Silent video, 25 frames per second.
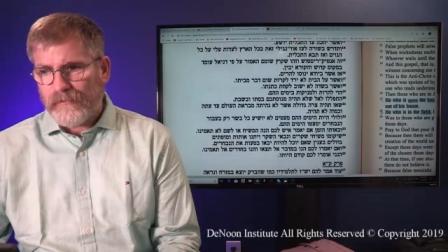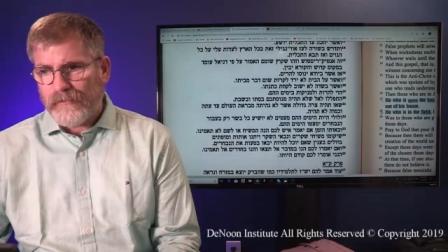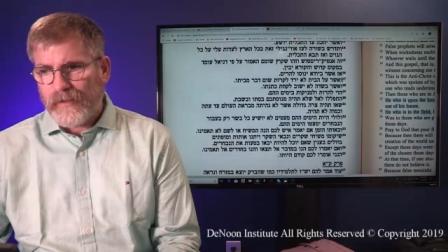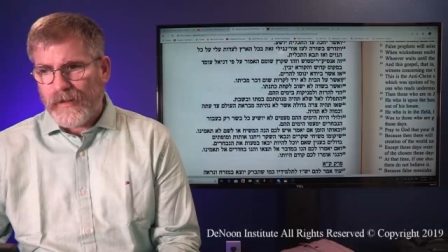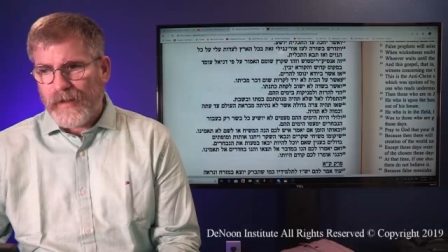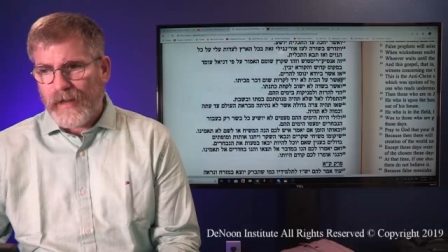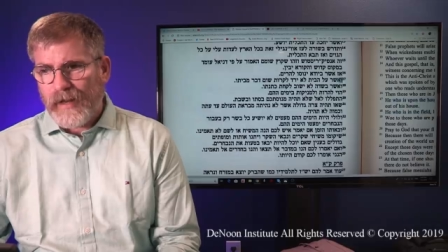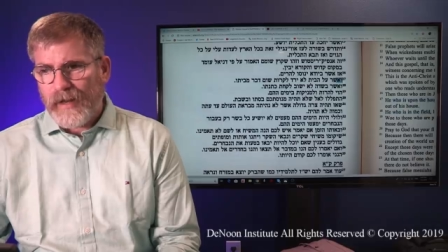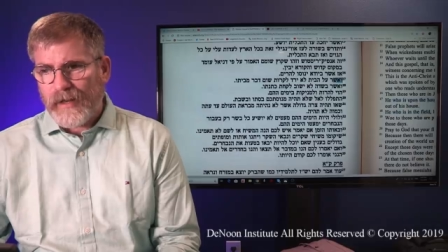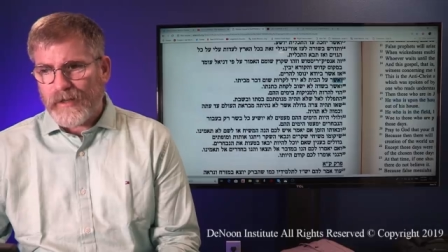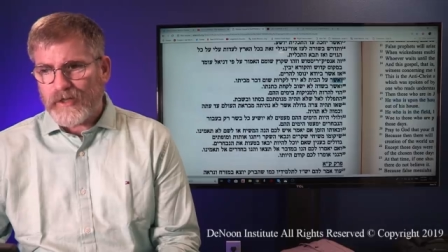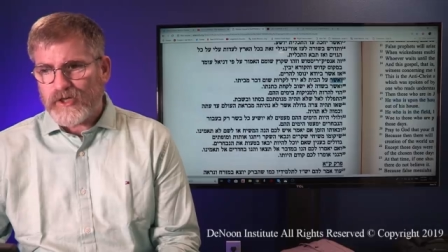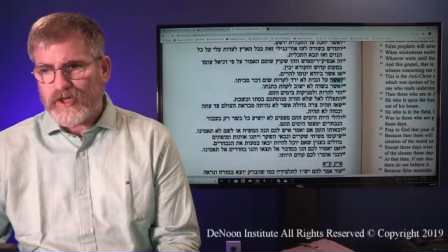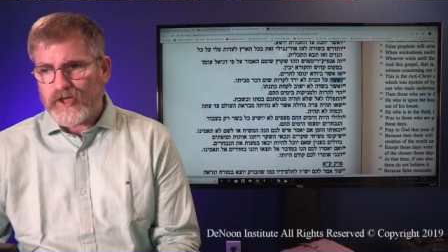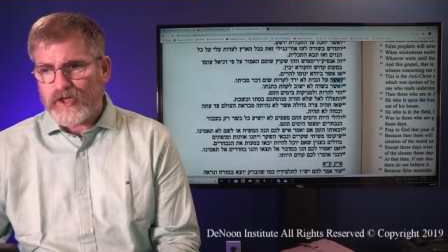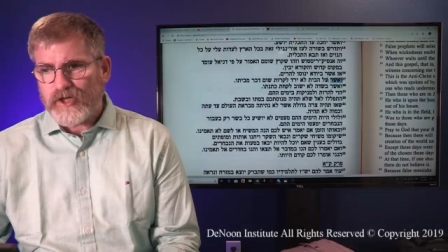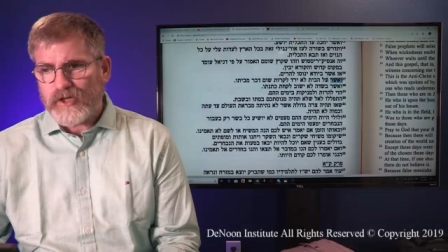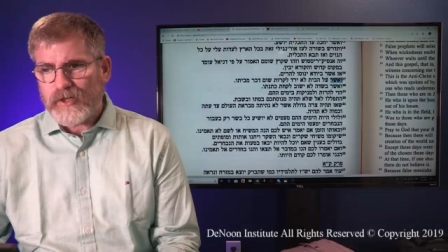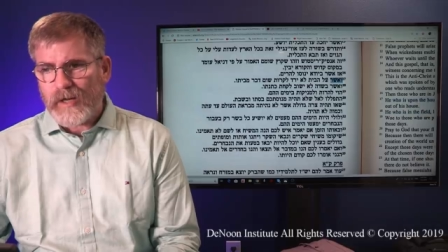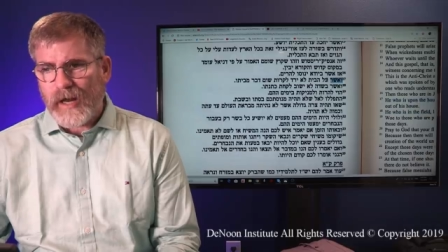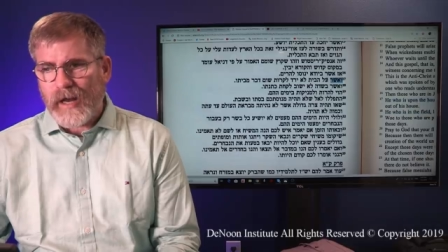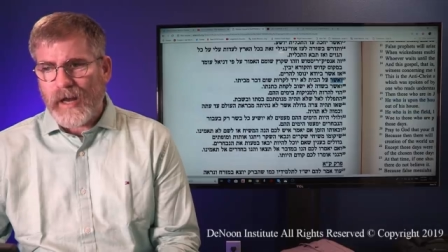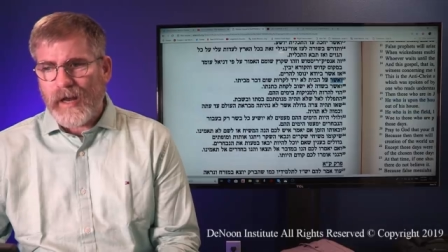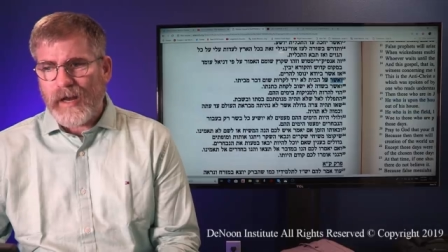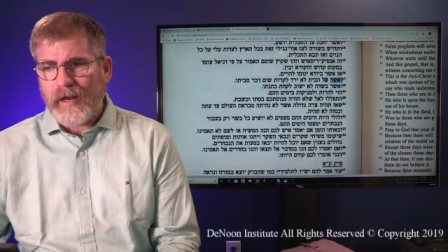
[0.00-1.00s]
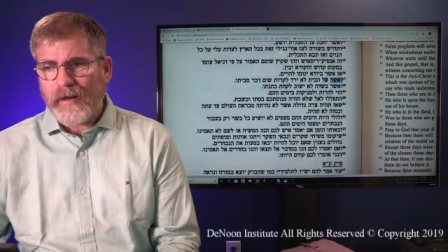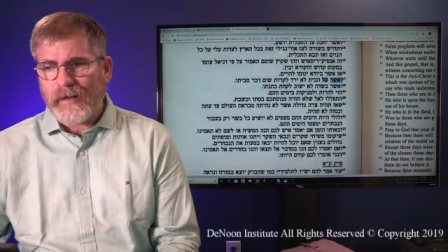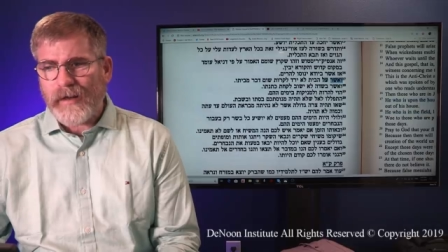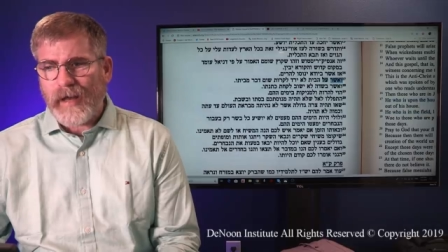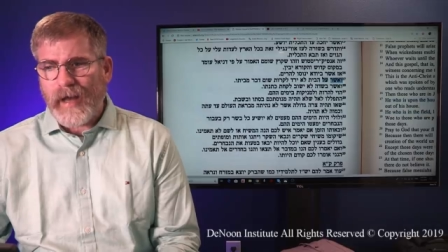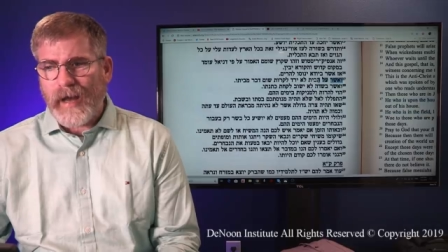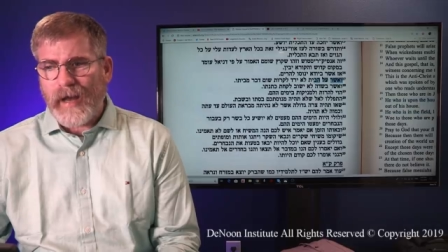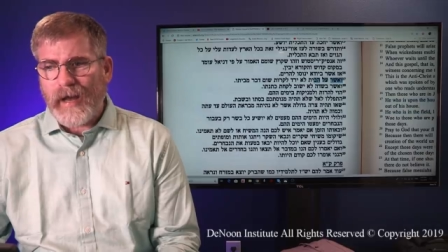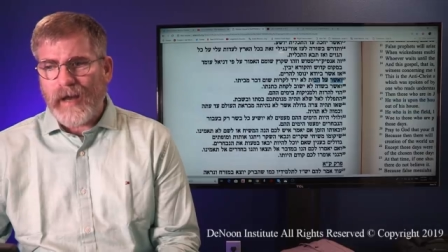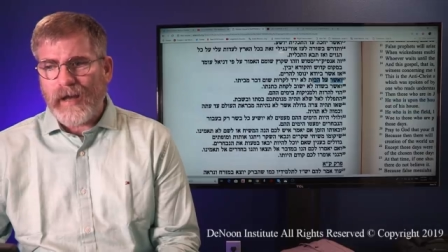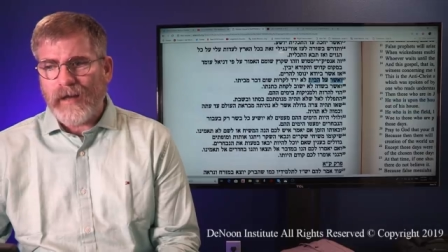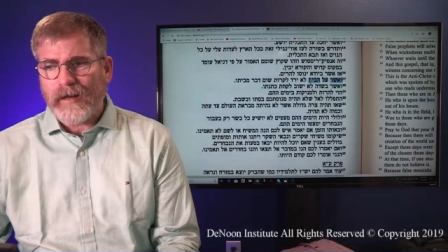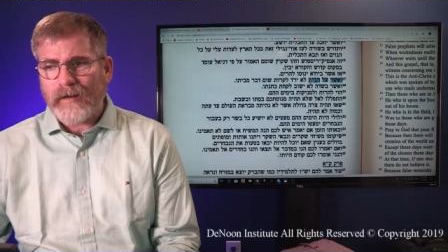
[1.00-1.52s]
Ve'ashar
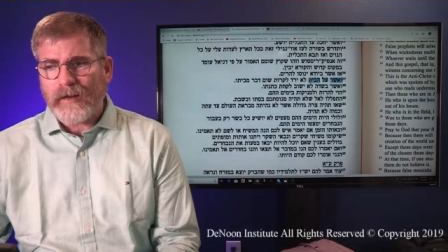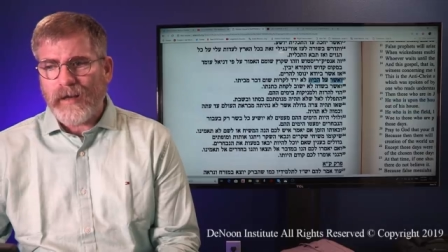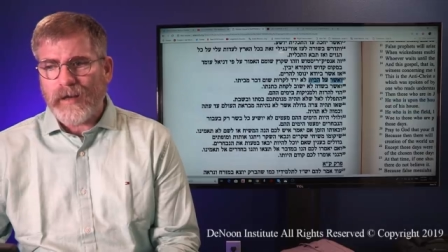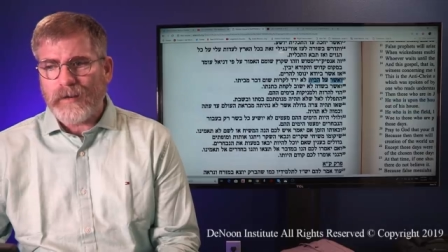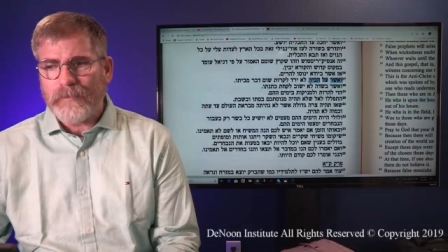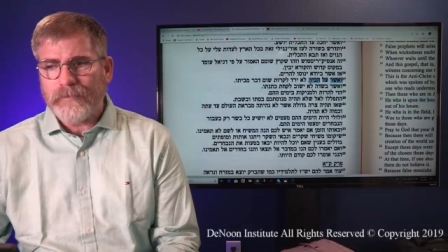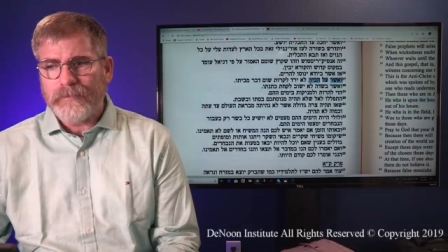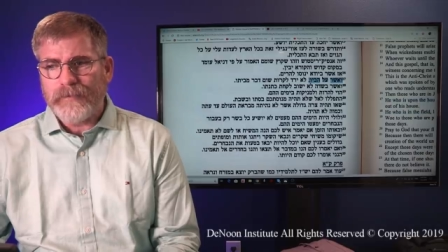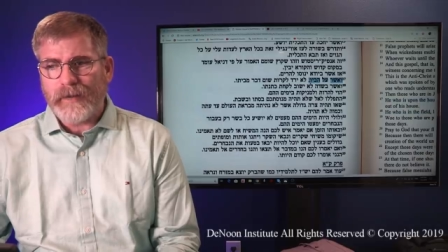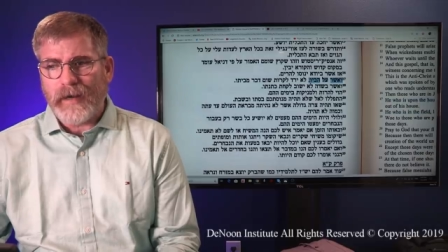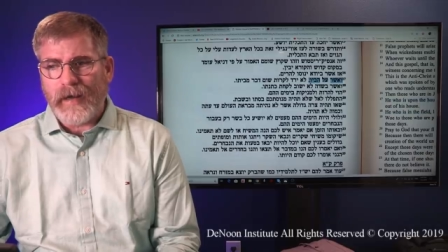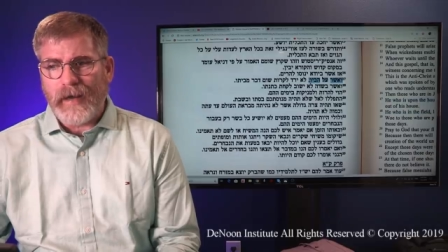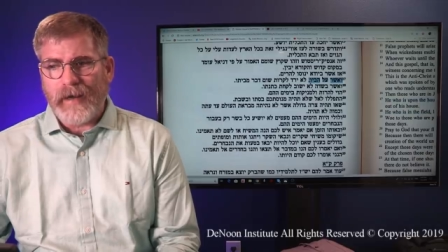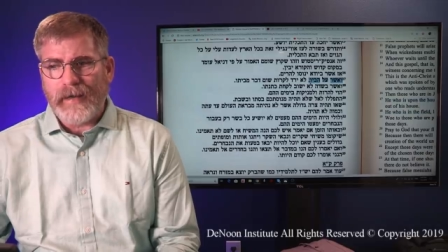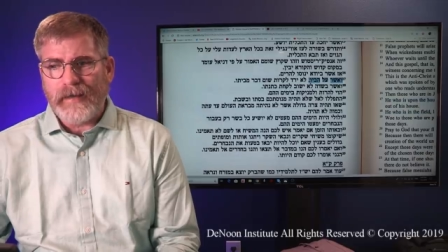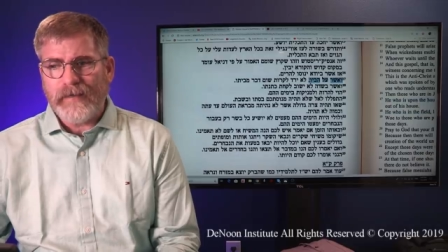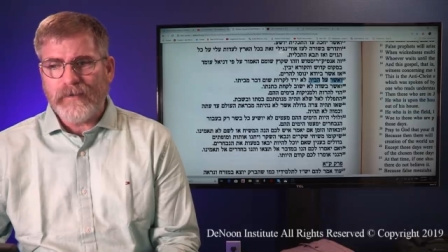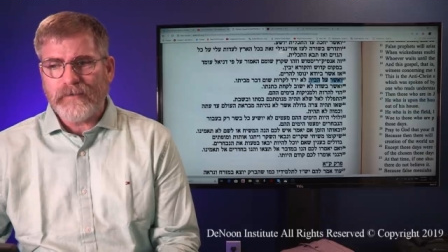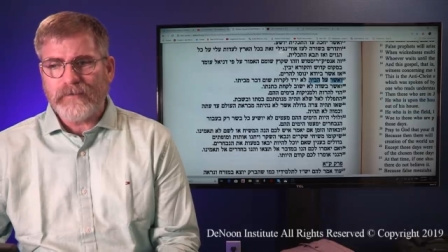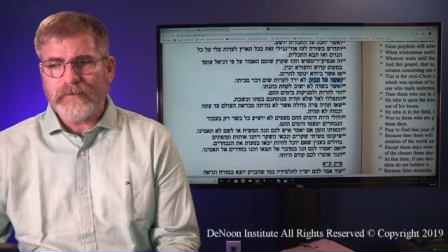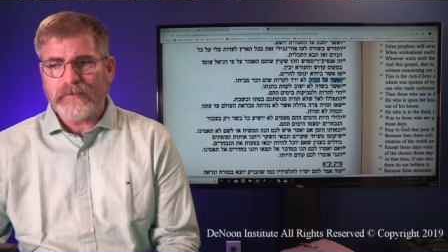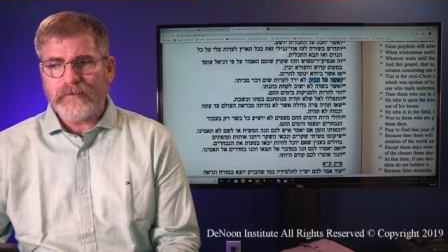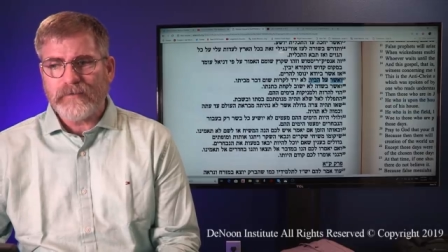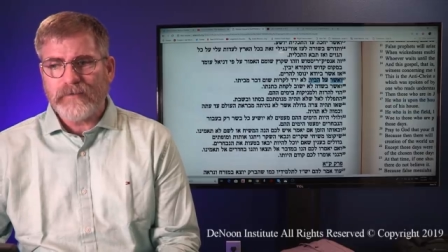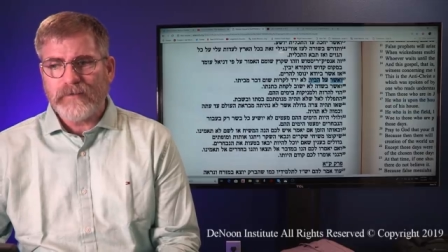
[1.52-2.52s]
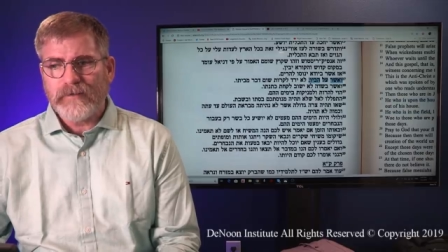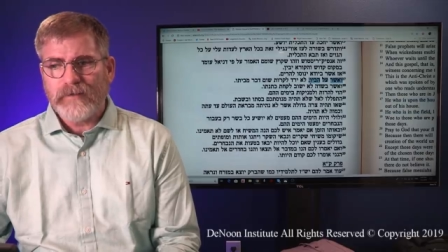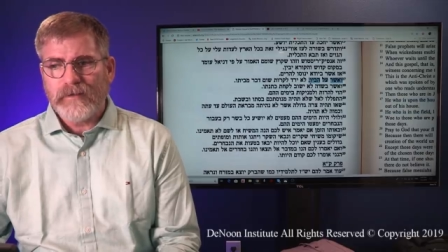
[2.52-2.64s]
al habayit